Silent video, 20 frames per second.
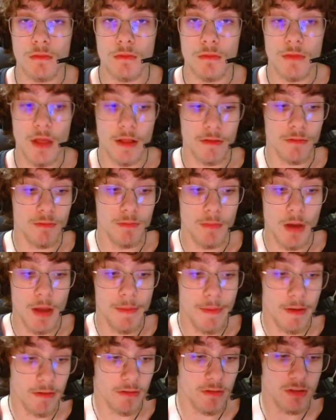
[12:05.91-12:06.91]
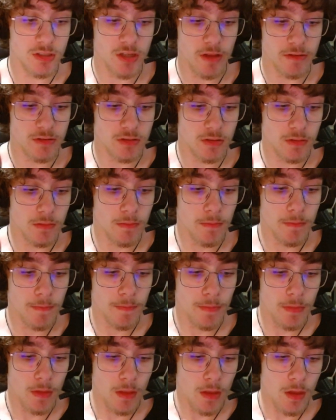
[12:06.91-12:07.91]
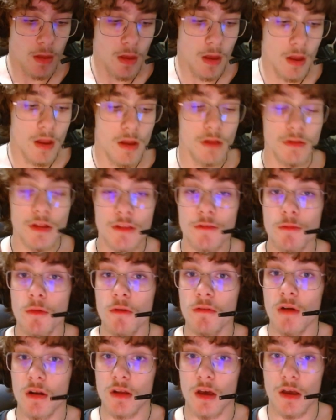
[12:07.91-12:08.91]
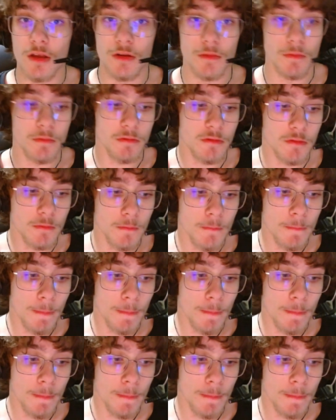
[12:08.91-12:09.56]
That's my best suggestion. Let's move on to items.